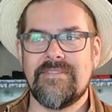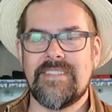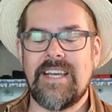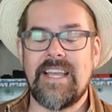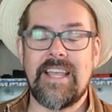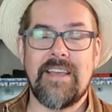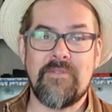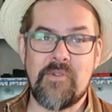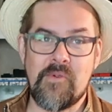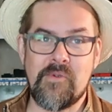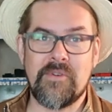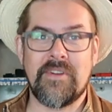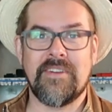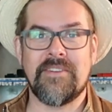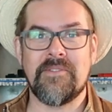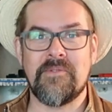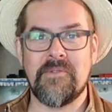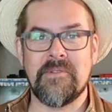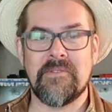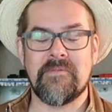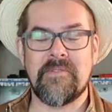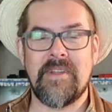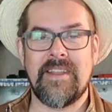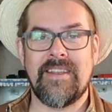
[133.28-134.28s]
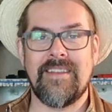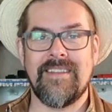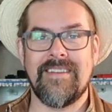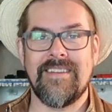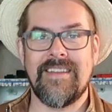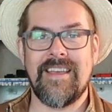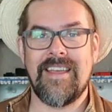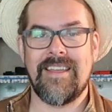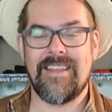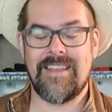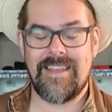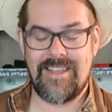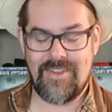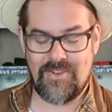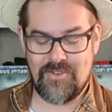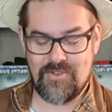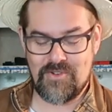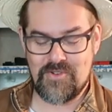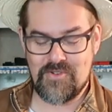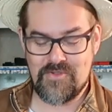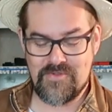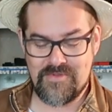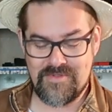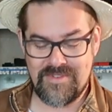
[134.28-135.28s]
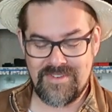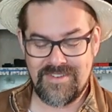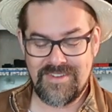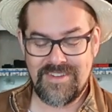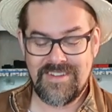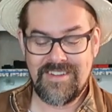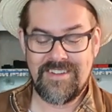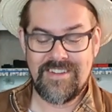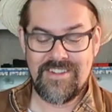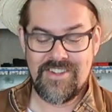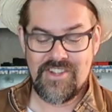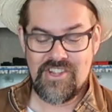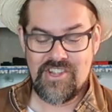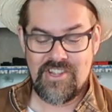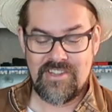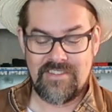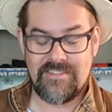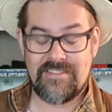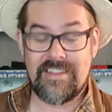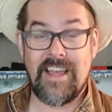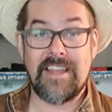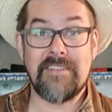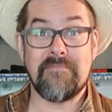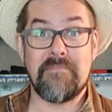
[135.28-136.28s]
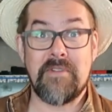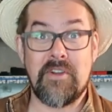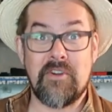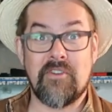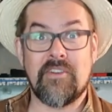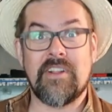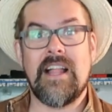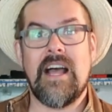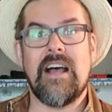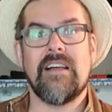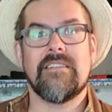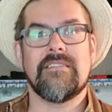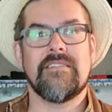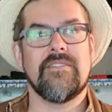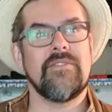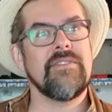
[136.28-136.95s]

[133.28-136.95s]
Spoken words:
I have ordered already a new side mirror glass.